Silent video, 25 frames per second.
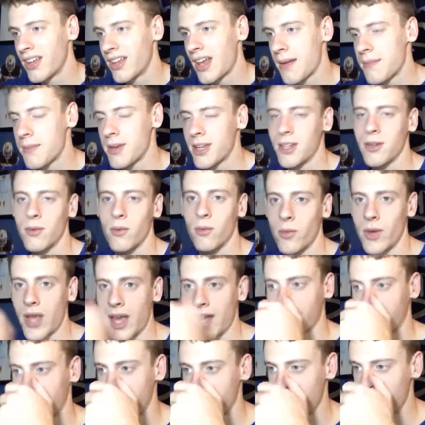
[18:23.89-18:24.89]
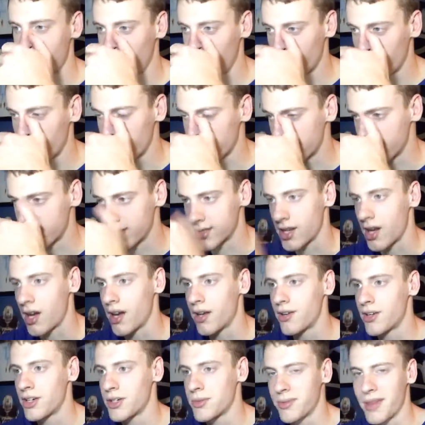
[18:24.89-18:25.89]
I mean, we had Canelo versus
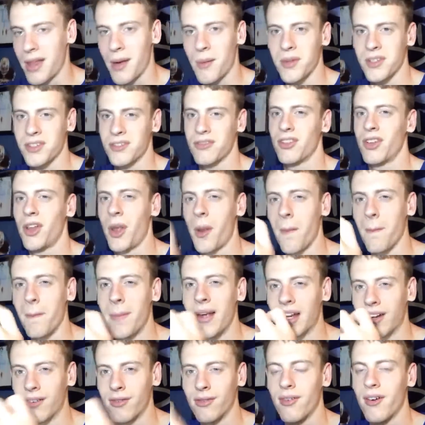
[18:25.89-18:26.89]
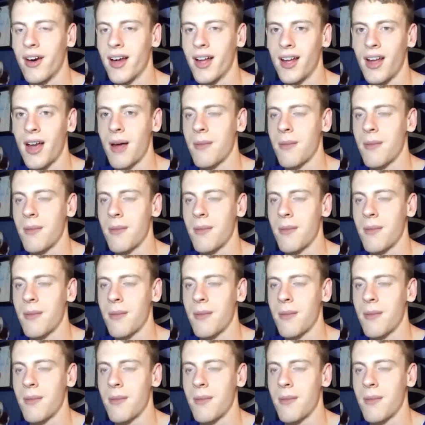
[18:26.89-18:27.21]
Saunders, but that wasn't really a big fight.